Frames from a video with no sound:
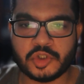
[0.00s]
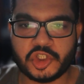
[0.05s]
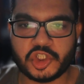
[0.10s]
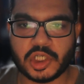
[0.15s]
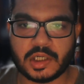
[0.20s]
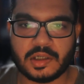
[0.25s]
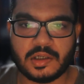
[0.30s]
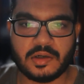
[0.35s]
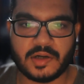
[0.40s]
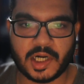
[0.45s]

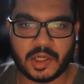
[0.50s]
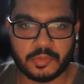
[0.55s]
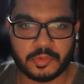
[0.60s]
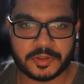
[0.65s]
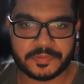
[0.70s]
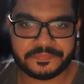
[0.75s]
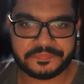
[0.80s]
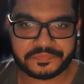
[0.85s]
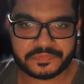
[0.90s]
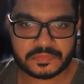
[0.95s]
juggle around.
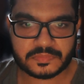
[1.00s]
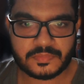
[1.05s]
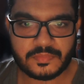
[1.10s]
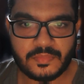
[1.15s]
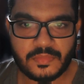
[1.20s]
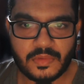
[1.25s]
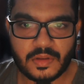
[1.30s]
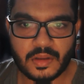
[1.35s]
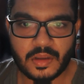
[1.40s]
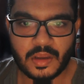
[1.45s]

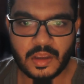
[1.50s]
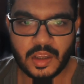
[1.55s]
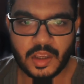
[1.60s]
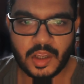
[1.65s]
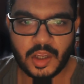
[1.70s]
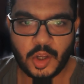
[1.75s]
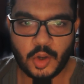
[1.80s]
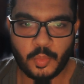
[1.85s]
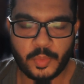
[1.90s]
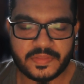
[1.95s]

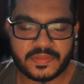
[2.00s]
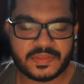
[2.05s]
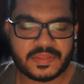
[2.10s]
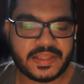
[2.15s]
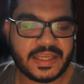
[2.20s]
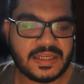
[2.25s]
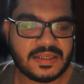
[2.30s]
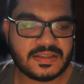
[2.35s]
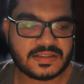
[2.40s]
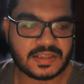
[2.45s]
With
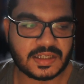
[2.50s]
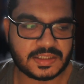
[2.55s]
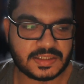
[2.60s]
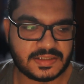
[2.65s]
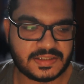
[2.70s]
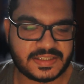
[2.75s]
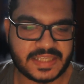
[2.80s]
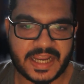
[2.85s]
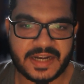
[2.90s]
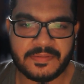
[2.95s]
things such as
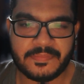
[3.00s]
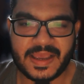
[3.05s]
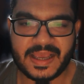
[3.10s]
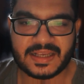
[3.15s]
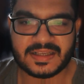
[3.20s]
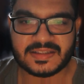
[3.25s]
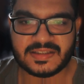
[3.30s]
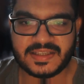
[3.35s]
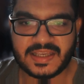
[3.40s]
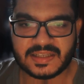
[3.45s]

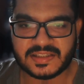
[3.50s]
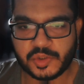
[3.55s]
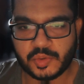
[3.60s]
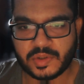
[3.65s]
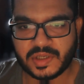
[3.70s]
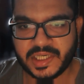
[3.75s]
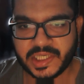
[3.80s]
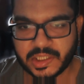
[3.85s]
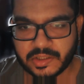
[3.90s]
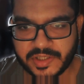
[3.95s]
sandbags, yes, you
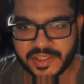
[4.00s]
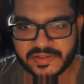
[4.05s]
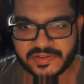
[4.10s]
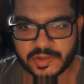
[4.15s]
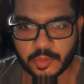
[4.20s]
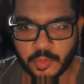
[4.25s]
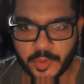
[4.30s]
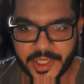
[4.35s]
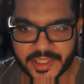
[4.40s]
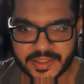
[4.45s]
can increase the
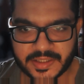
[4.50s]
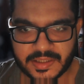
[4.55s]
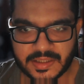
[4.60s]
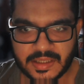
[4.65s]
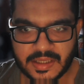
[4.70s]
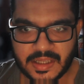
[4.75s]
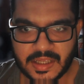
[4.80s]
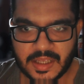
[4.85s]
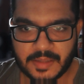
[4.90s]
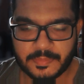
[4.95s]
weight,
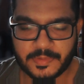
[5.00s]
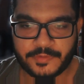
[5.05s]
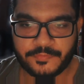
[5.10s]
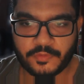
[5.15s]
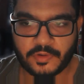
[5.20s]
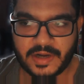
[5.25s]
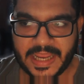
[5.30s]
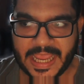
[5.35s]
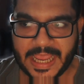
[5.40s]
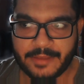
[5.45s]
but
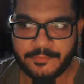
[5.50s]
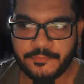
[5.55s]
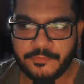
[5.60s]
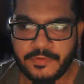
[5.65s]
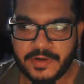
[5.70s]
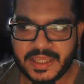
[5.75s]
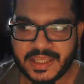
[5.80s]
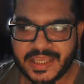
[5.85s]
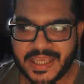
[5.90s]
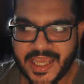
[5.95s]
for
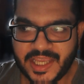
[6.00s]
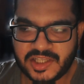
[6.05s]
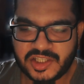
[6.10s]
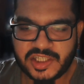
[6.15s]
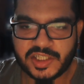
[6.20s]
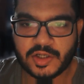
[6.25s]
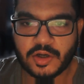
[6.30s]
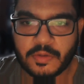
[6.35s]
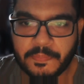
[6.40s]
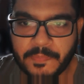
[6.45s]
every
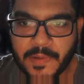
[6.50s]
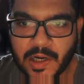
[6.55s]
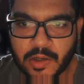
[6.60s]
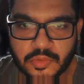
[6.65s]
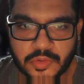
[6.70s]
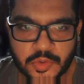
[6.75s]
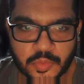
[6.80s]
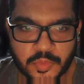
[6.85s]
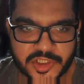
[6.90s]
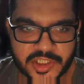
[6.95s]
kg or
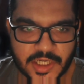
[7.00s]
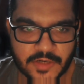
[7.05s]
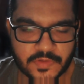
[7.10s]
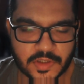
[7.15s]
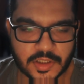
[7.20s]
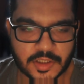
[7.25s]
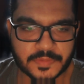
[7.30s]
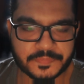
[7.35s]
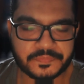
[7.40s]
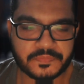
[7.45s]
pound,
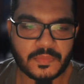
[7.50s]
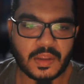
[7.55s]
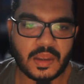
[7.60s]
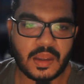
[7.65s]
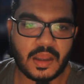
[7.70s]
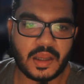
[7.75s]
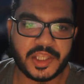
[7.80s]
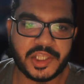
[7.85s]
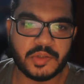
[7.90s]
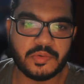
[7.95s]
whichever
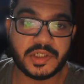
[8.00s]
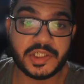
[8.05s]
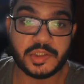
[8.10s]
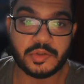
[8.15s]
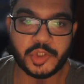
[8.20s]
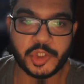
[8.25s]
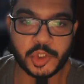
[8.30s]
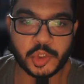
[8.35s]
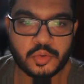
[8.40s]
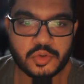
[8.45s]
unit you
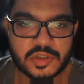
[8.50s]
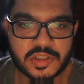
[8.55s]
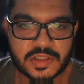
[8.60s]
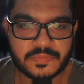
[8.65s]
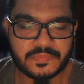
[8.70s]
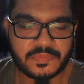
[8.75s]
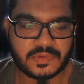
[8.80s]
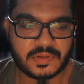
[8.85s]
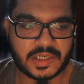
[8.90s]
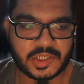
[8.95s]
use
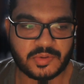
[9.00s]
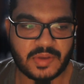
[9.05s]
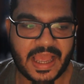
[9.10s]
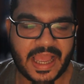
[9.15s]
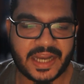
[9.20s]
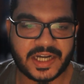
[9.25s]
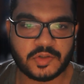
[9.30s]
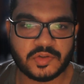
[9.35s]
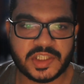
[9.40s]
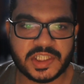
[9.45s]
that you
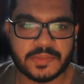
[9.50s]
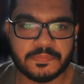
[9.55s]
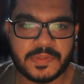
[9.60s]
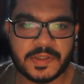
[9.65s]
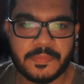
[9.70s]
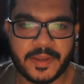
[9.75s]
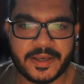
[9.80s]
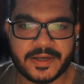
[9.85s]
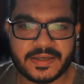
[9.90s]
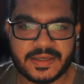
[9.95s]
add to the
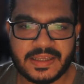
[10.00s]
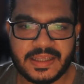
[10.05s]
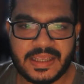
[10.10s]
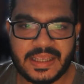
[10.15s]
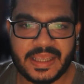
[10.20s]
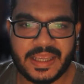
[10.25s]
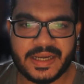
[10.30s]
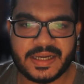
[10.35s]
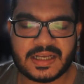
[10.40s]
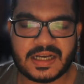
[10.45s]
implement,
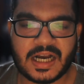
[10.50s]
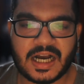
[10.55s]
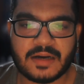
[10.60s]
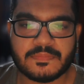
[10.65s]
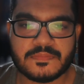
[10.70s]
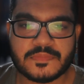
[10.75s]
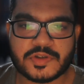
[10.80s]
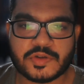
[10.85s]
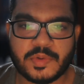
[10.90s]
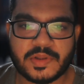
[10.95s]
it
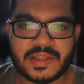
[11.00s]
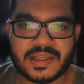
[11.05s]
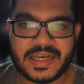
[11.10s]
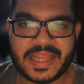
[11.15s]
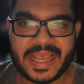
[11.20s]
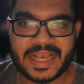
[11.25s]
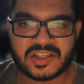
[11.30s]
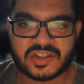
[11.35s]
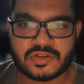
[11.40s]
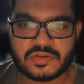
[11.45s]
comes with an
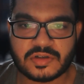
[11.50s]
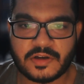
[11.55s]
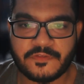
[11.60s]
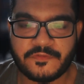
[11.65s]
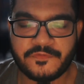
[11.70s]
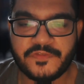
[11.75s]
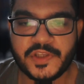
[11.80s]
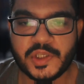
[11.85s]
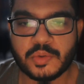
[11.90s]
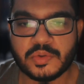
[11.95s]
extra
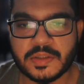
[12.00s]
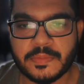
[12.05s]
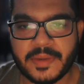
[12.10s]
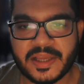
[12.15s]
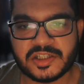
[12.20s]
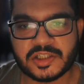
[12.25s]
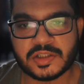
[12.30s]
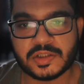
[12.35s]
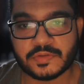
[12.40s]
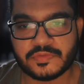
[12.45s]
few
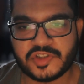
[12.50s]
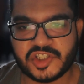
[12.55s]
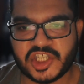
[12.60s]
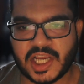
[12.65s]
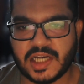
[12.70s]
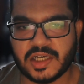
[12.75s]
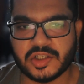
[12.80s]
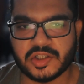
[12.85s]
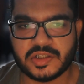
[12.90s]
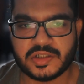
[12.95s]
dimensions of
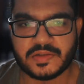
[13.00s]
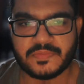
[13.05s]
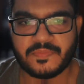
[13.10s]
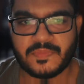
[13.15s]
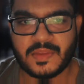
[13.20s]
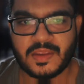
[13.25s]
challenge,